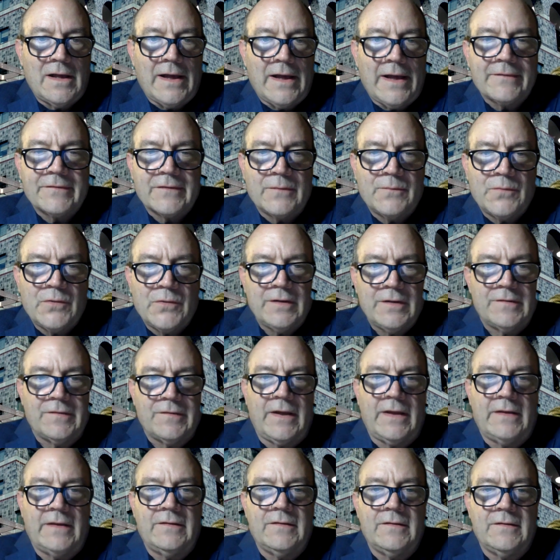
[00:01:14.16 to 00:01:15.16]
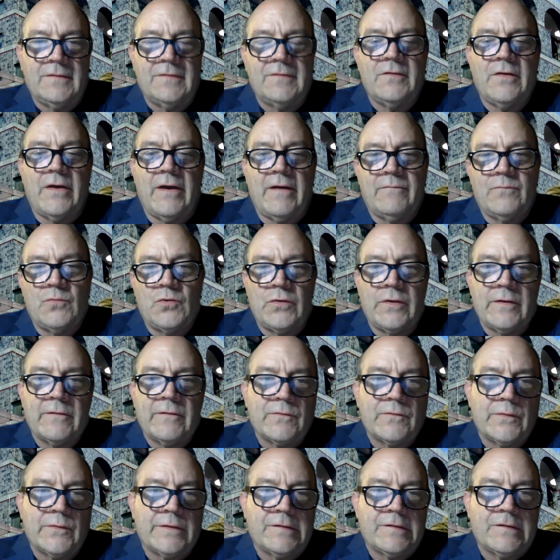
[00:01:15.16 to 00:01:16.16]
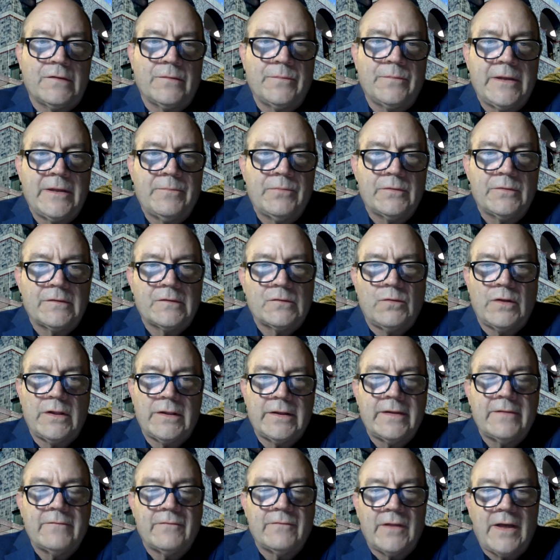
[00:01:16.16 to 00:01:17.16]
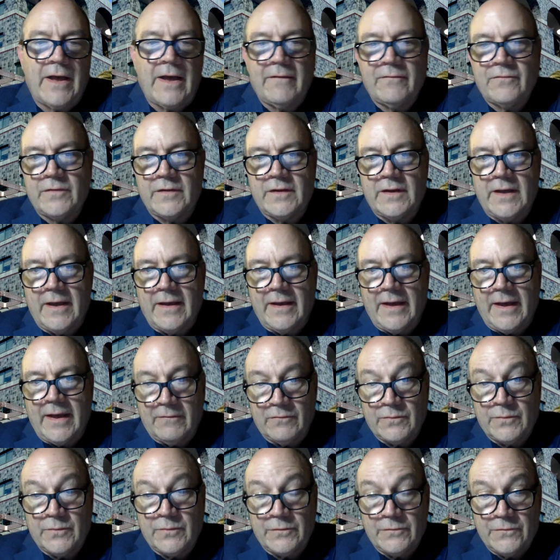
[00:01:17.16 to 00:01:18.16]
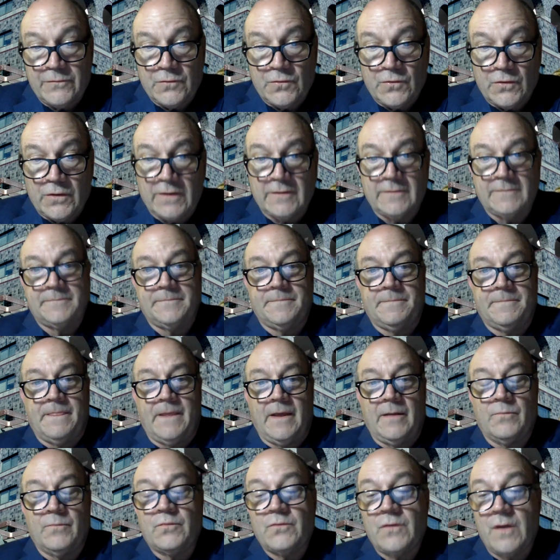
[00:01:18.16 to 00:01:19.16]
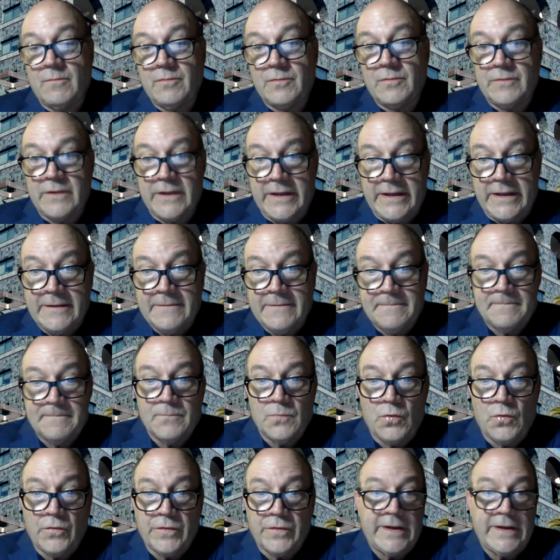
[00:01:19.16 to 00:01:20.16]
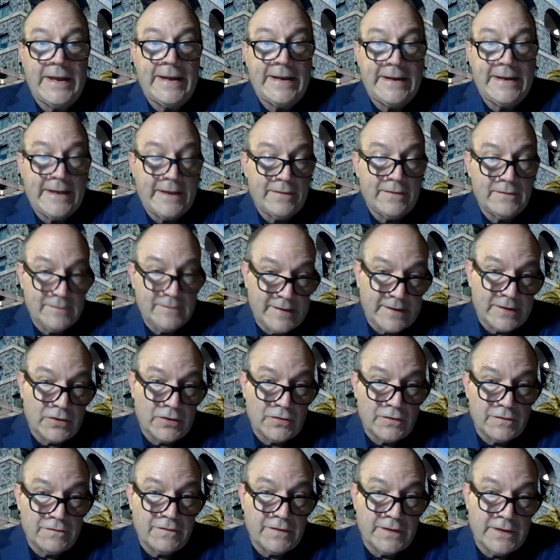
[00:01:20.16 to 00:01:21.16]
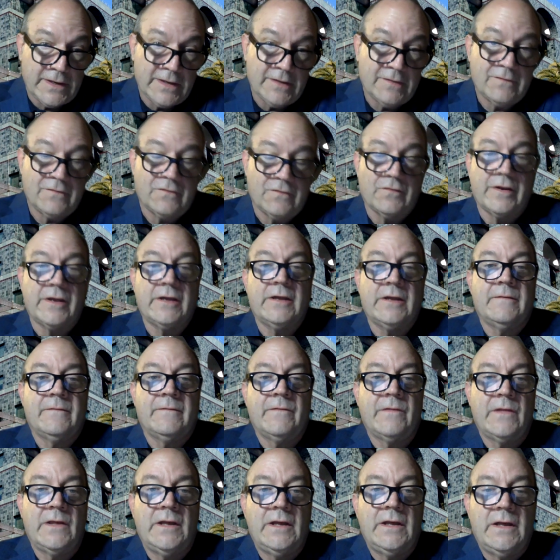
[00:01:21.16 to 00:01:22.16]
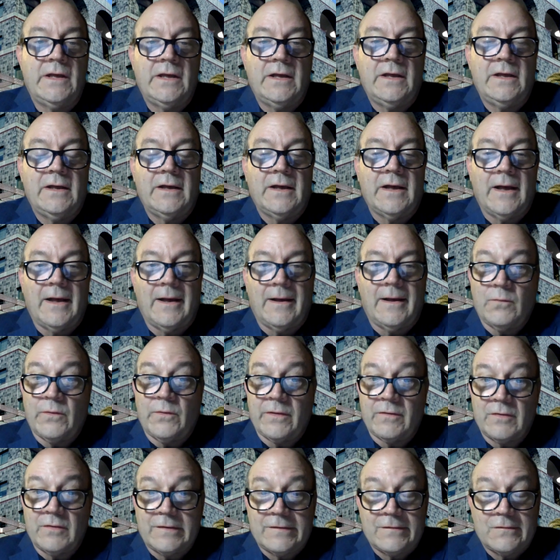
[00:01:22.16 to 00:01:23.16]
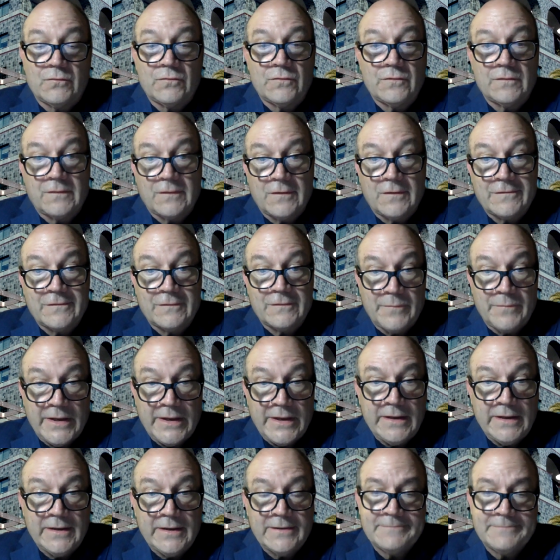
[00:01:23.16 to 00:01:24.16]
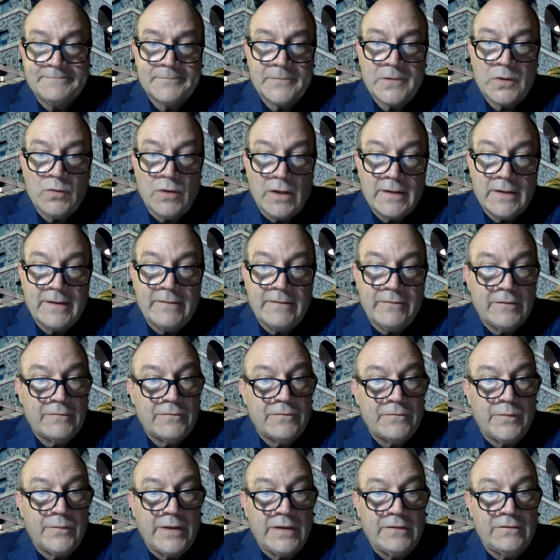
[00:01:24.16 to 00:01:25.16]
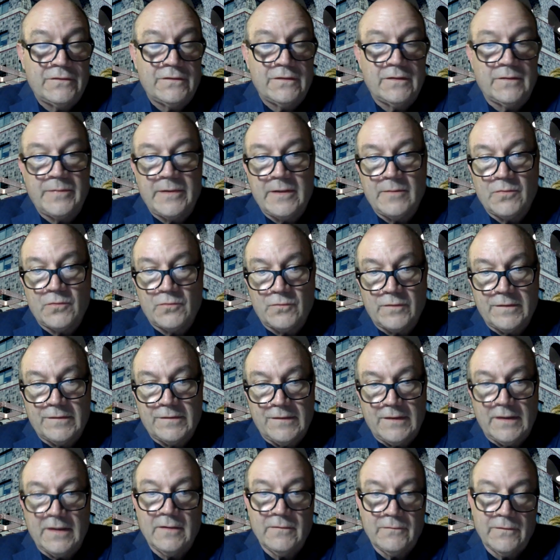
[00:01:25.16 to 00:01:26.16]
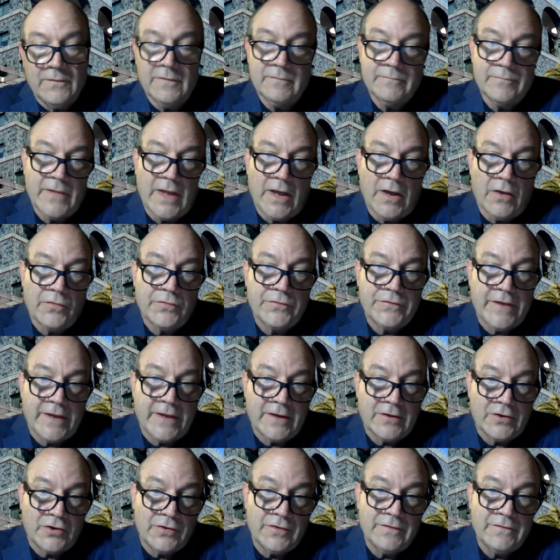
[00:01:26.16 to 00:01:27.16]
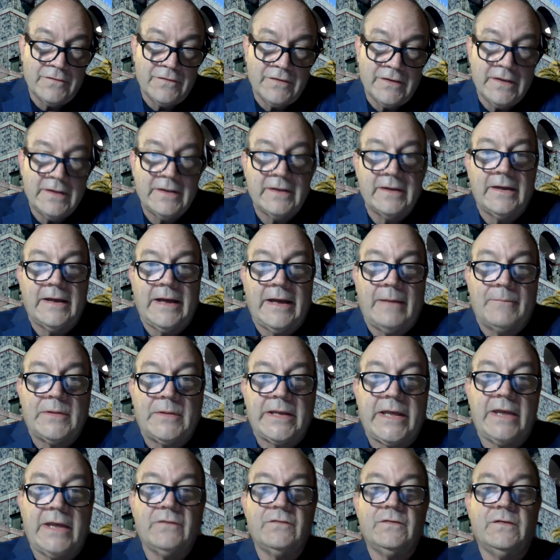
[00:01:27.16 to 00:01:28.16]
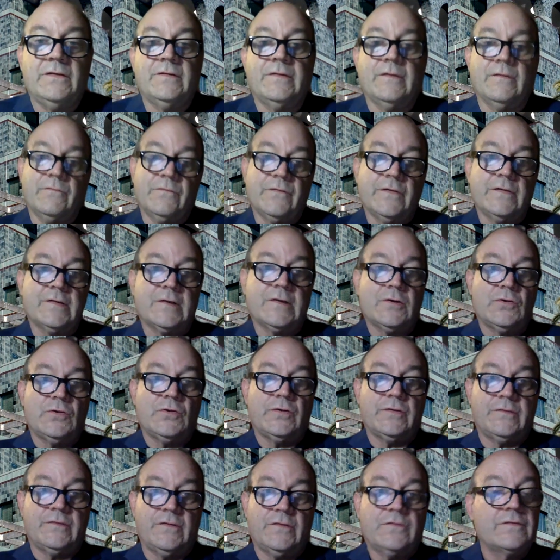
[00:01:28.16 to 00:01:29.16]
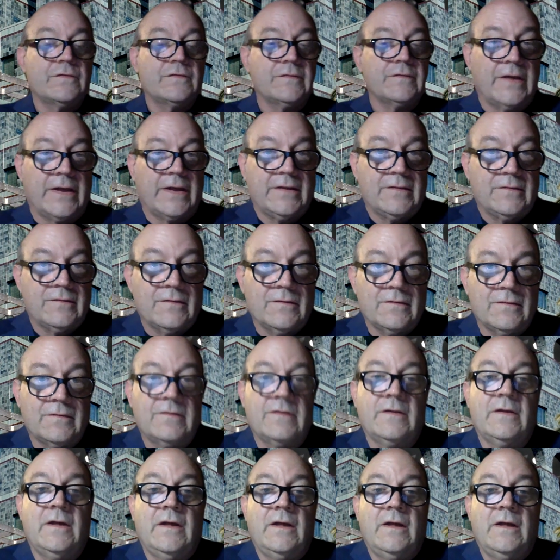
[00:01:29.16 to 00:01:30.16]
As computer scientists, you have more influence on people's quality of life than ever before, and probably more than any other technology in history. Whether it's through social media, quality of information that people receive, health technology, applications in physical or social sciences,